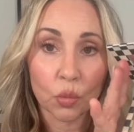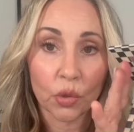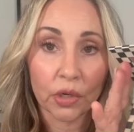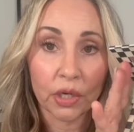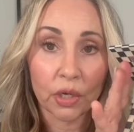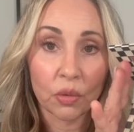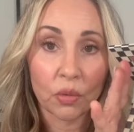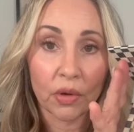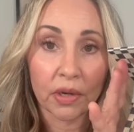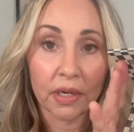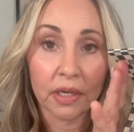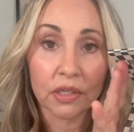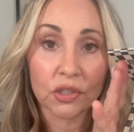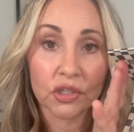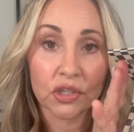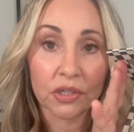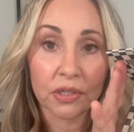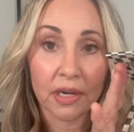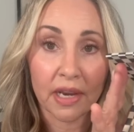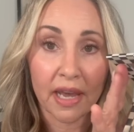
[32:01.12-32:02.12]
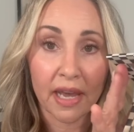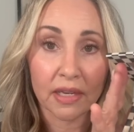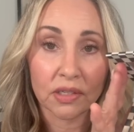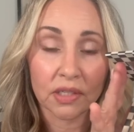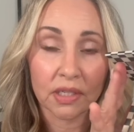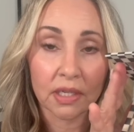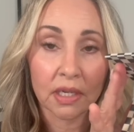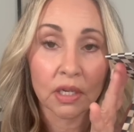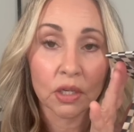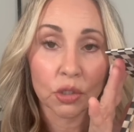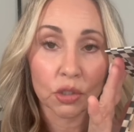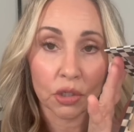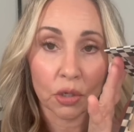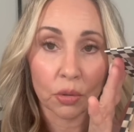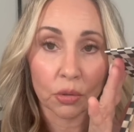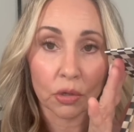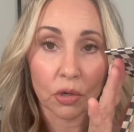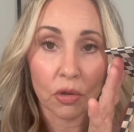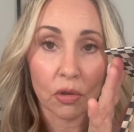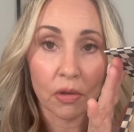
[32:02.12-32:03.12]
one oh one is your net
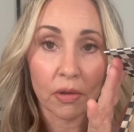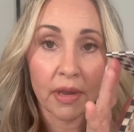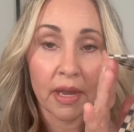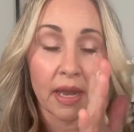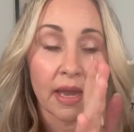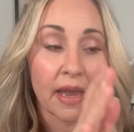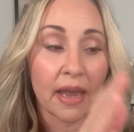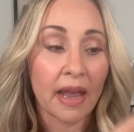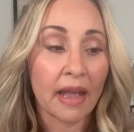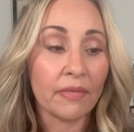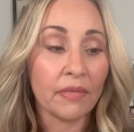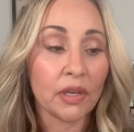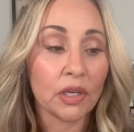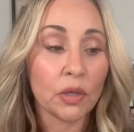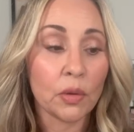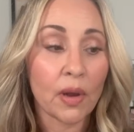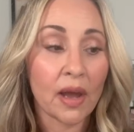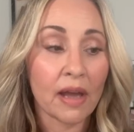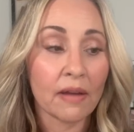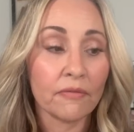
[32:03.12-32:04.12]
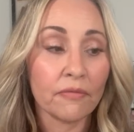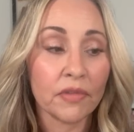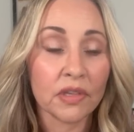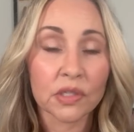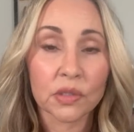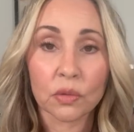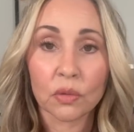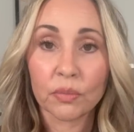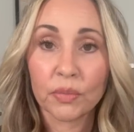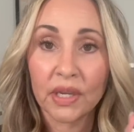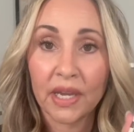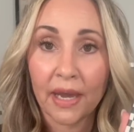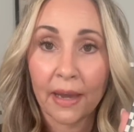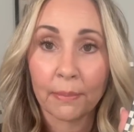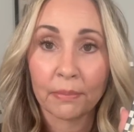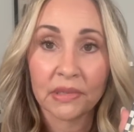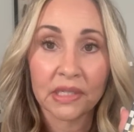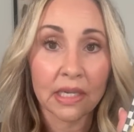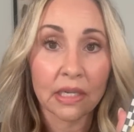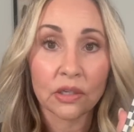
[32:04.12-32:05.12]
total. And then you have, this will be
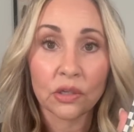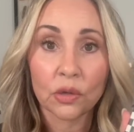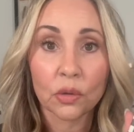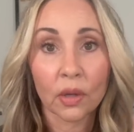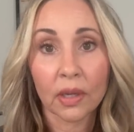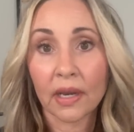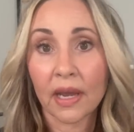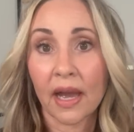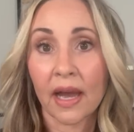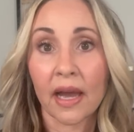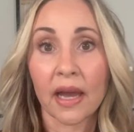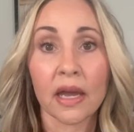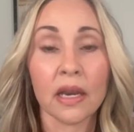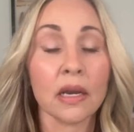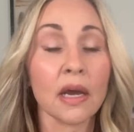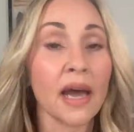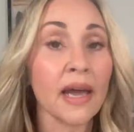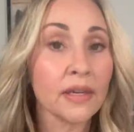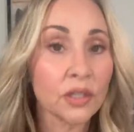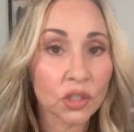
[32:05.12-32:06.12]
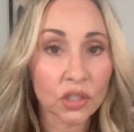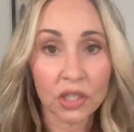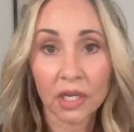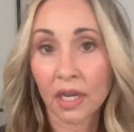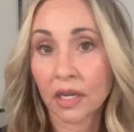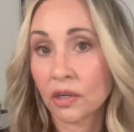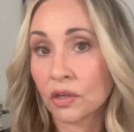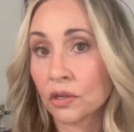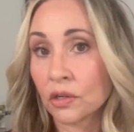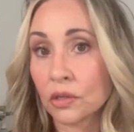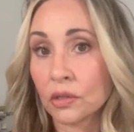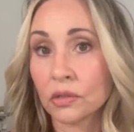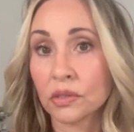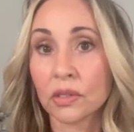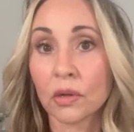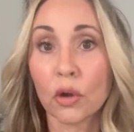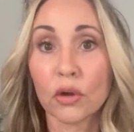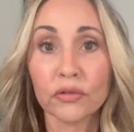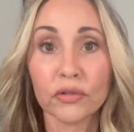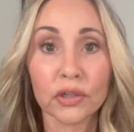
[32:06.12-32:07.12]
empty and you can add eyeshadows
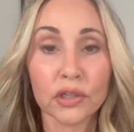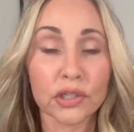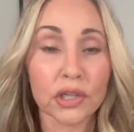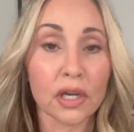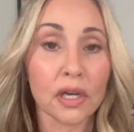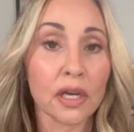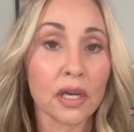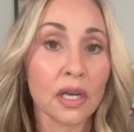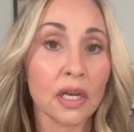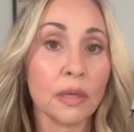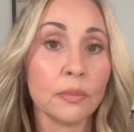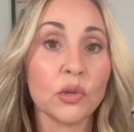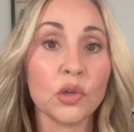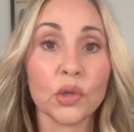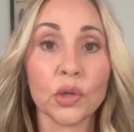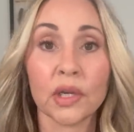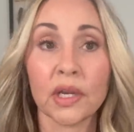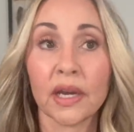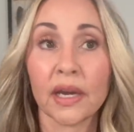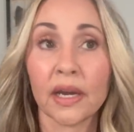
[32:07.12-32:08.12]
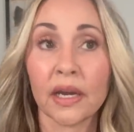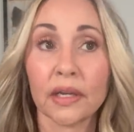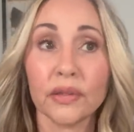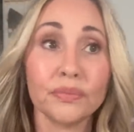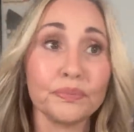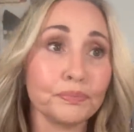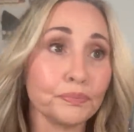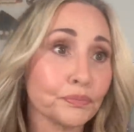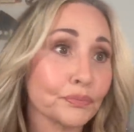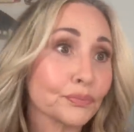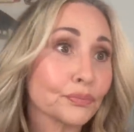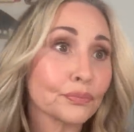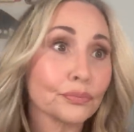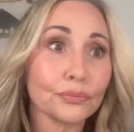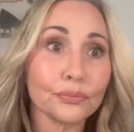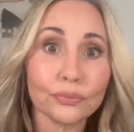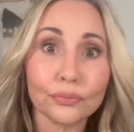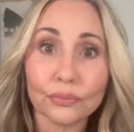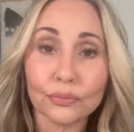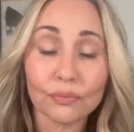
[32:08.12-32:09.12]
over time. You can add
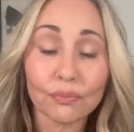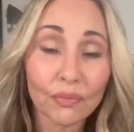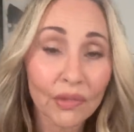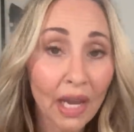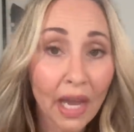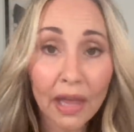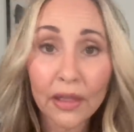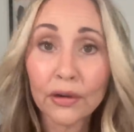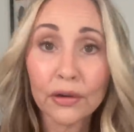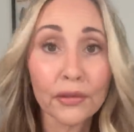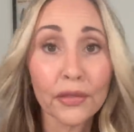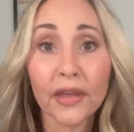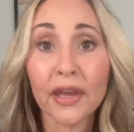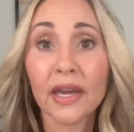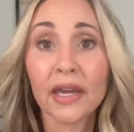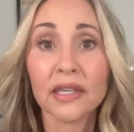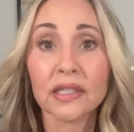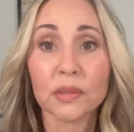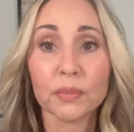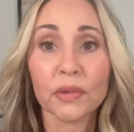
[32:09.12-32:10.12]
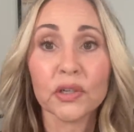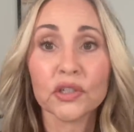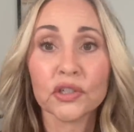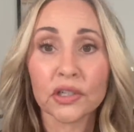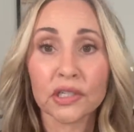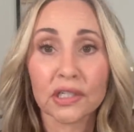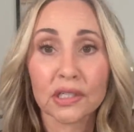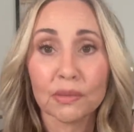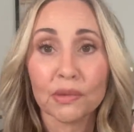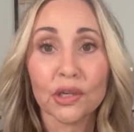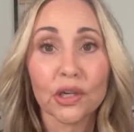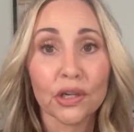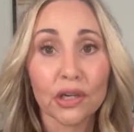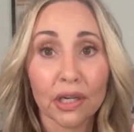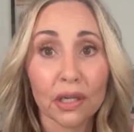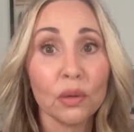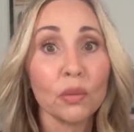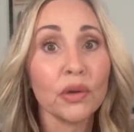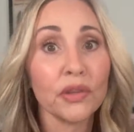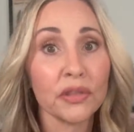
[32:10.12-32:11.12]
other things, but trust me, you're
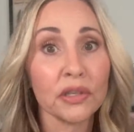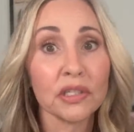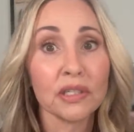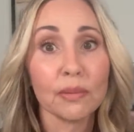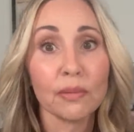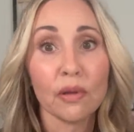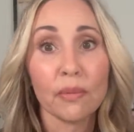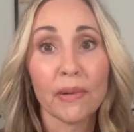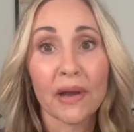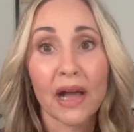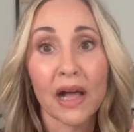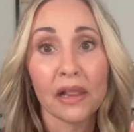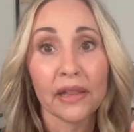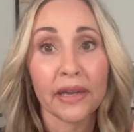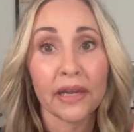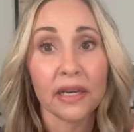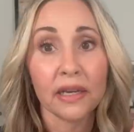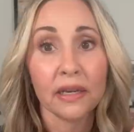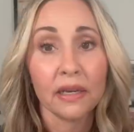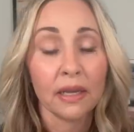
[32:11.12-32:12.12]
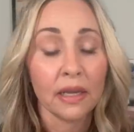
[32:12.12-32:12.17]
gonna want the double palette,